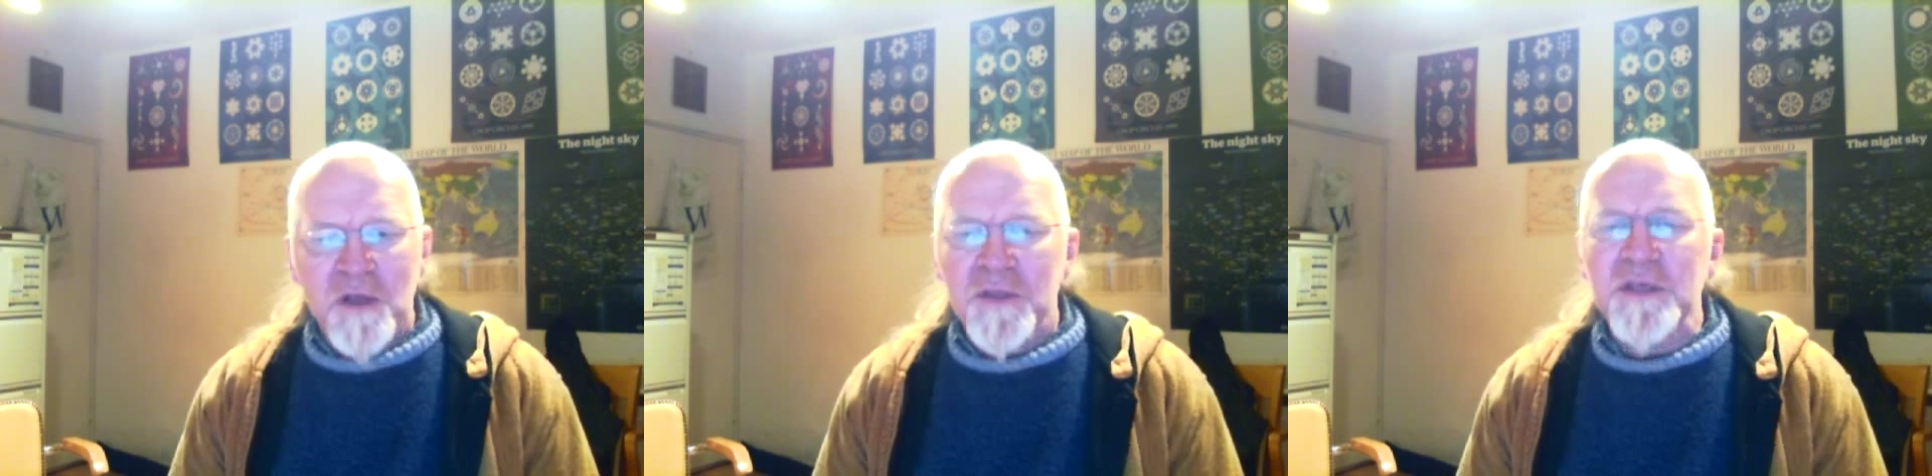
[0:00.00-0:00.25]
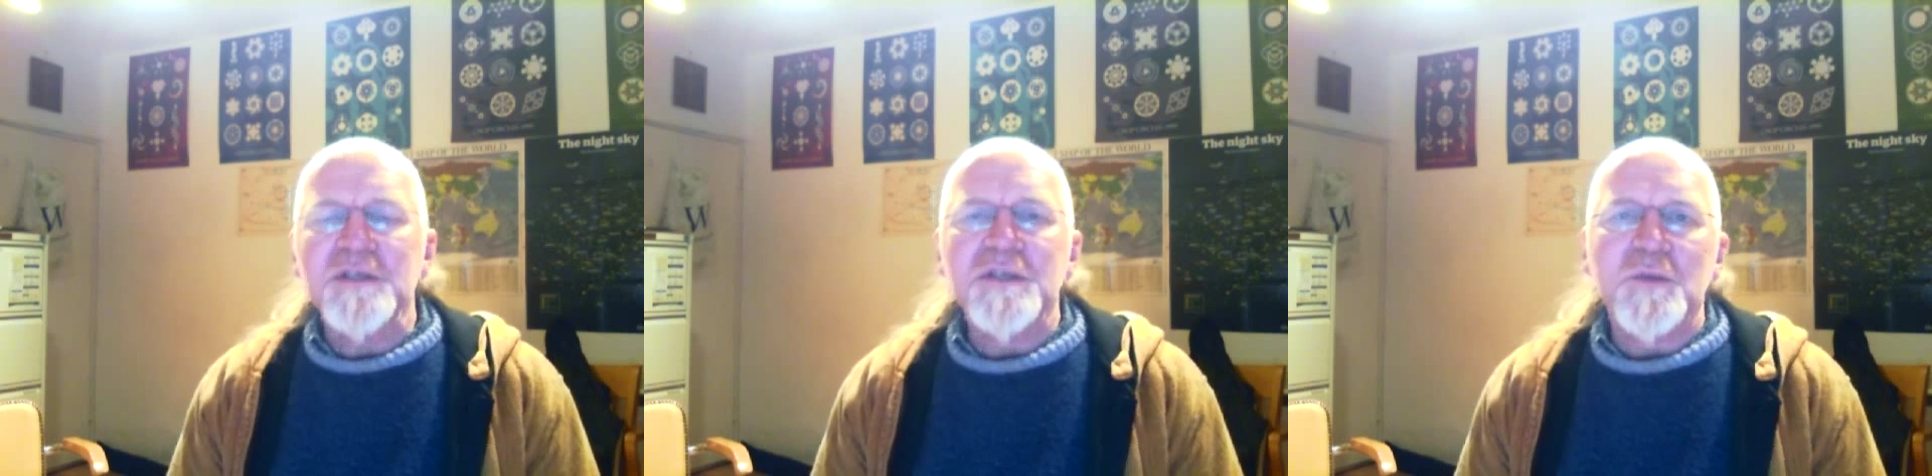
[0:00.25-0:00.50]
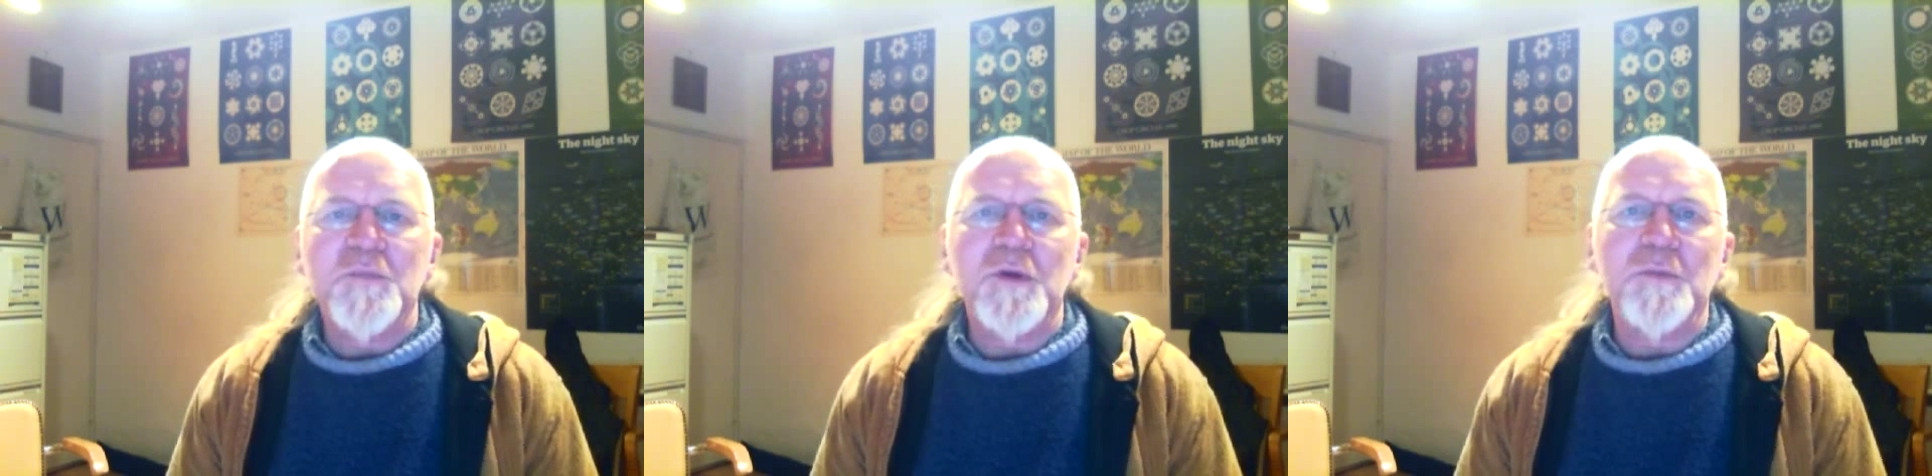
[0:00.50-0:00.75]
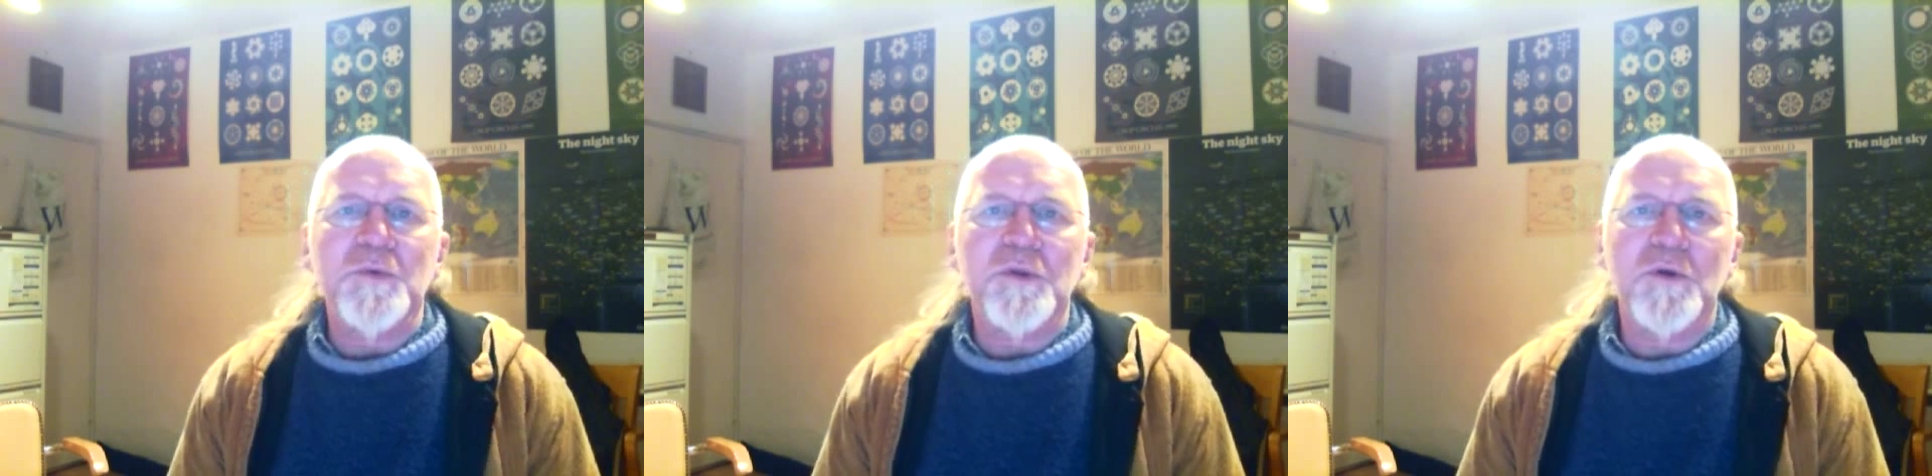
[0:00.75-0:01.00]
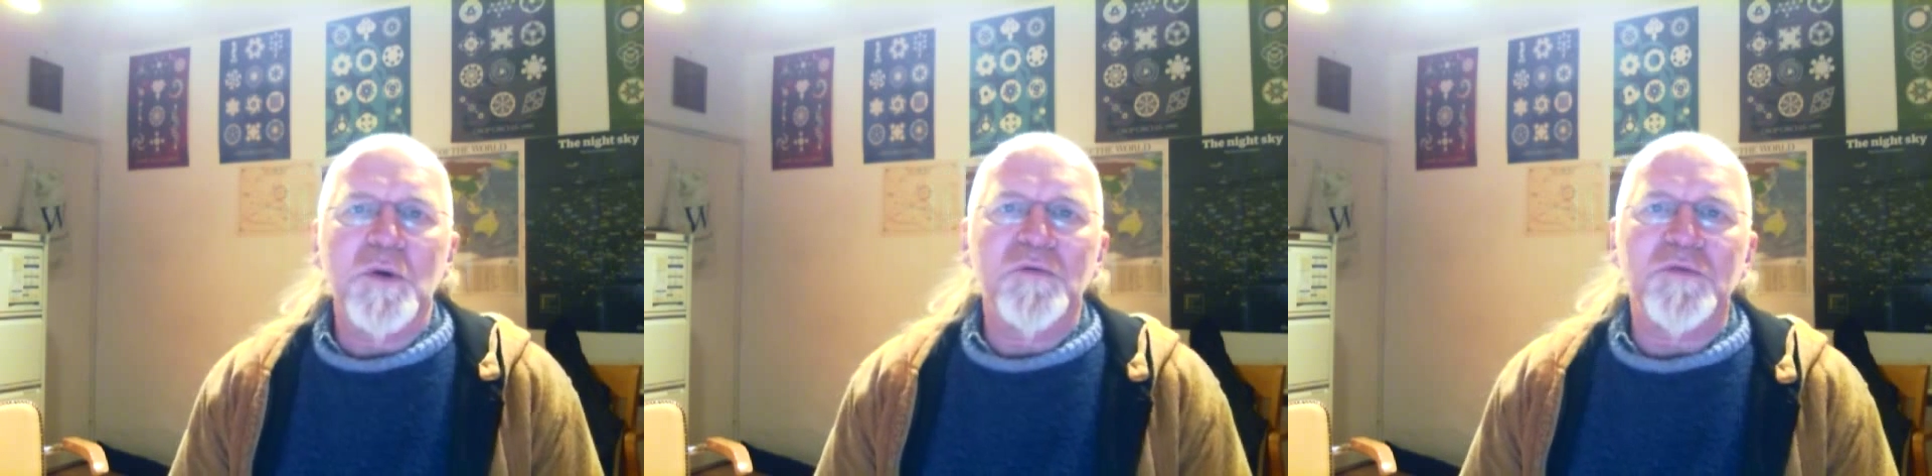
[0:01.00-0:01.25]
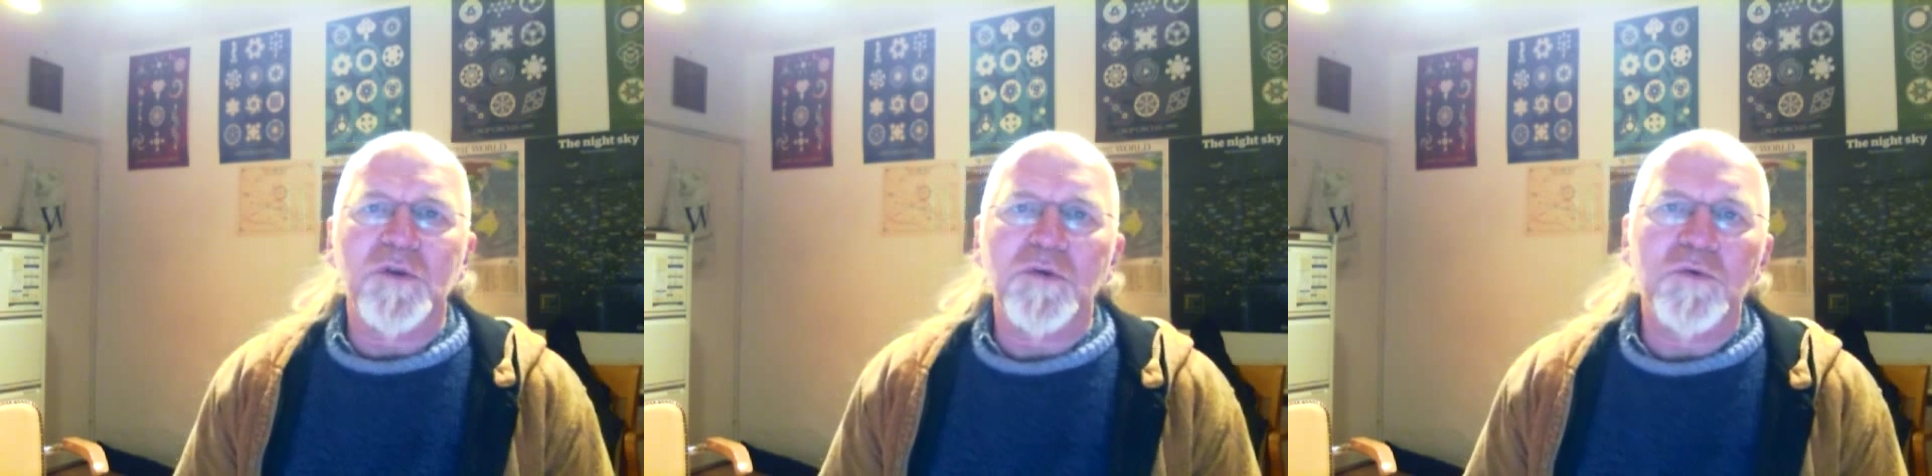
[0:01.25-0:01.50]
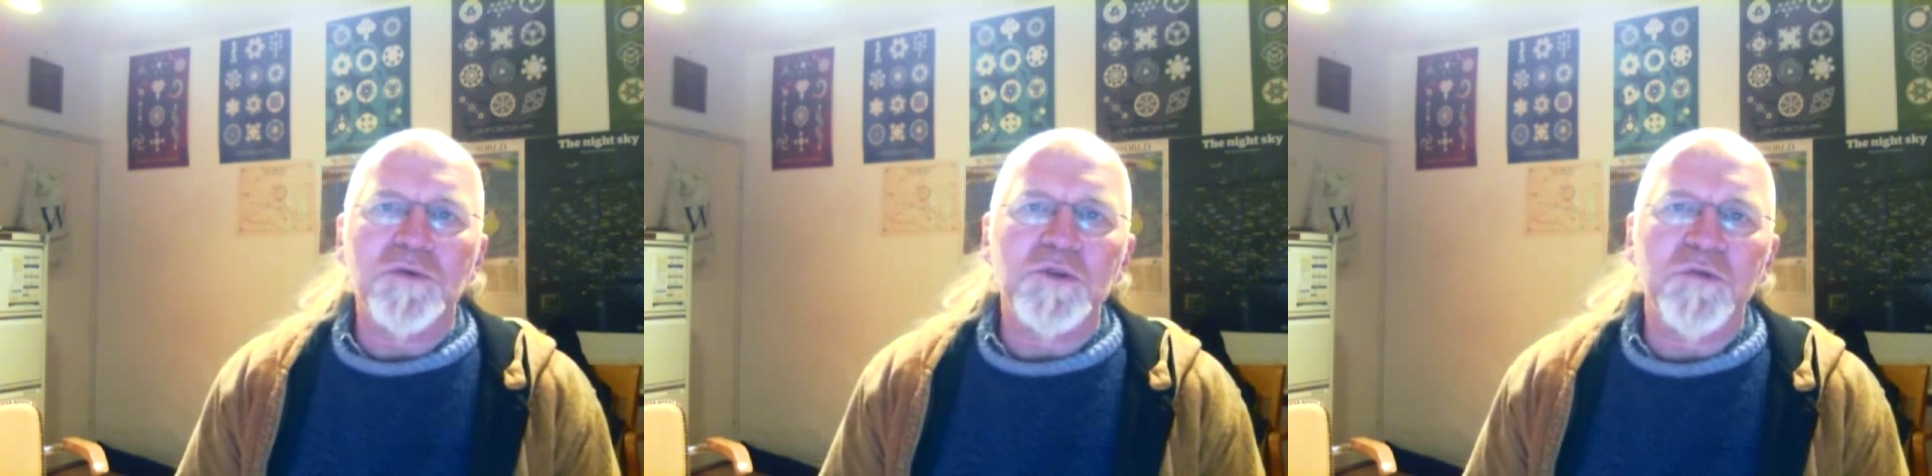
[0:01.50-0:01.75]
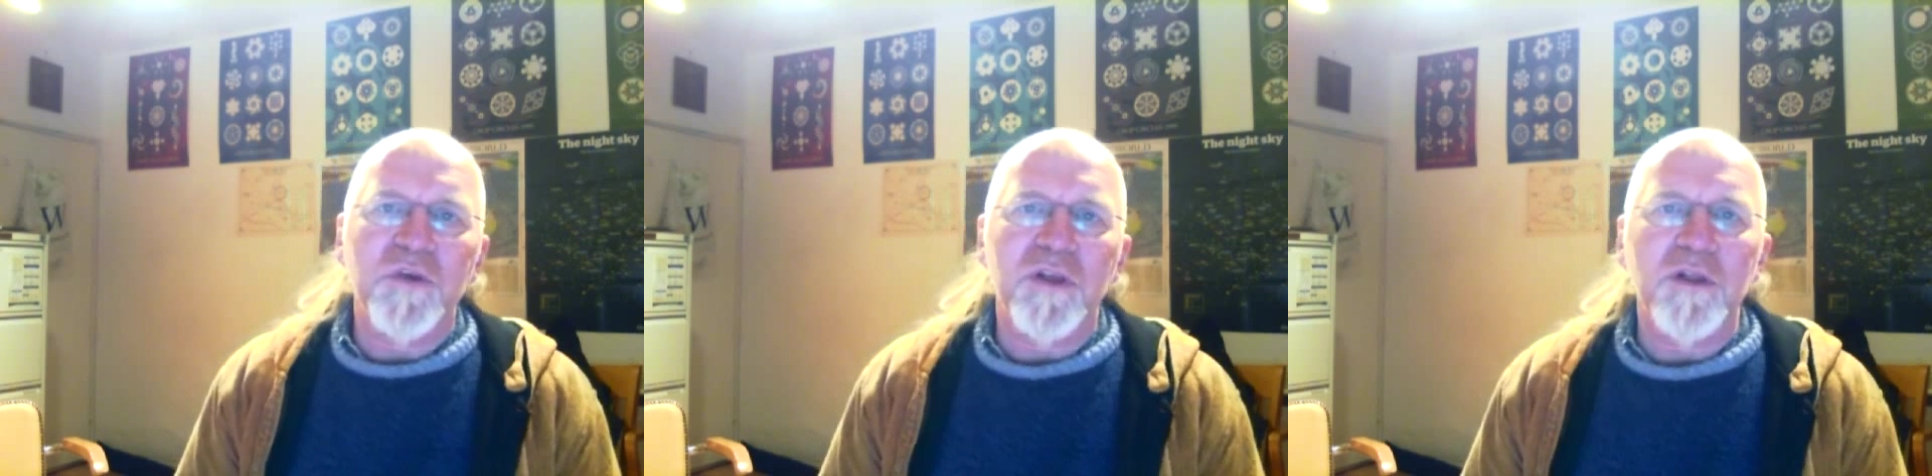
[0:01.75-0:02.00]
These are the people who, over the
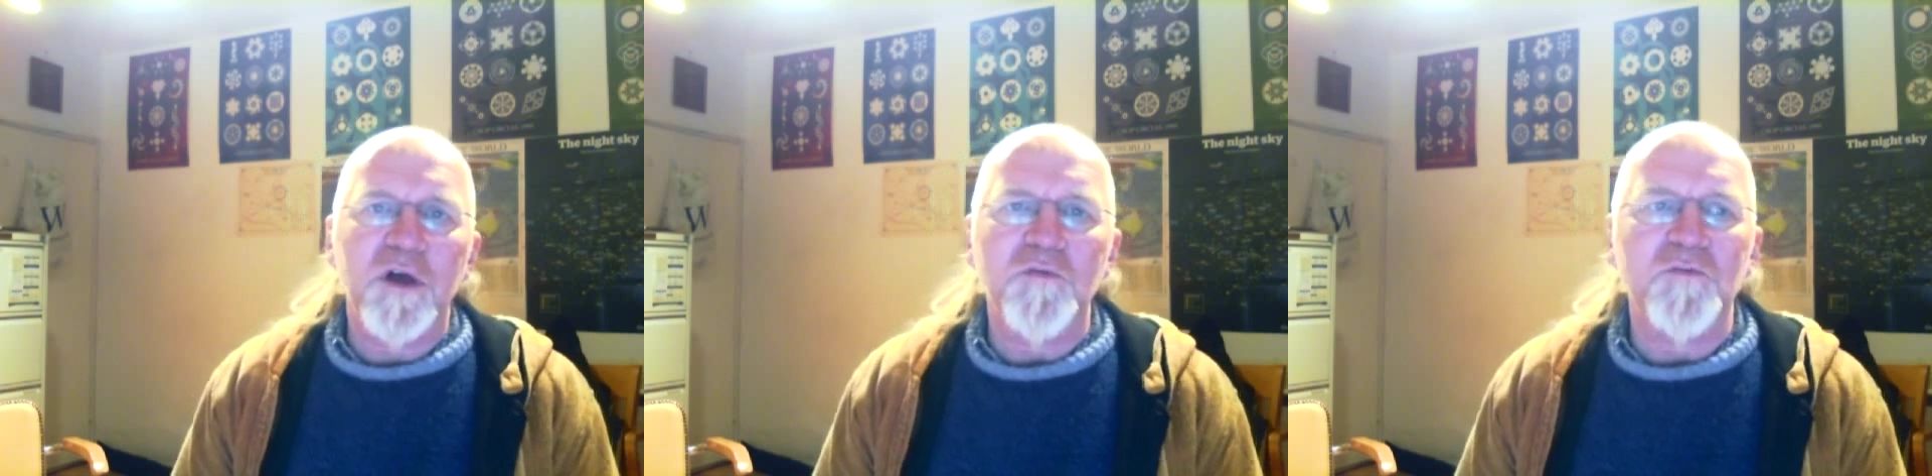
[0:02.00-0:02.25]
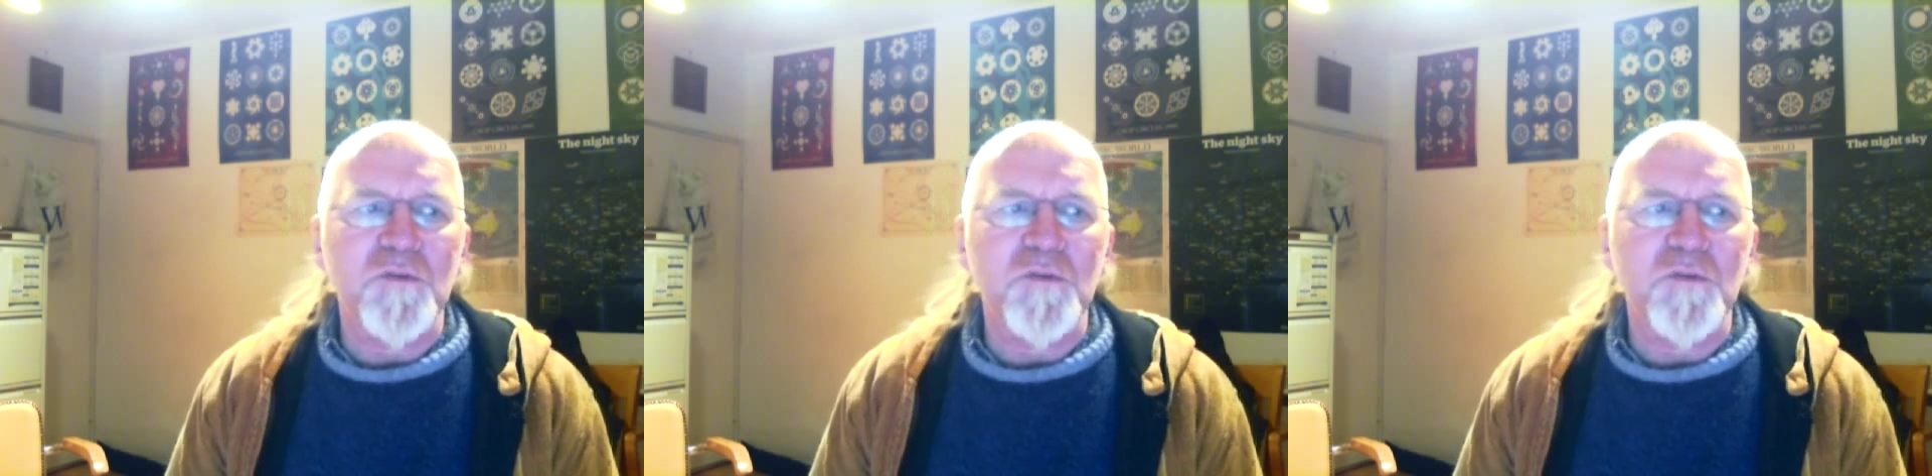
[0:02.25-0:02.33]
course of their life,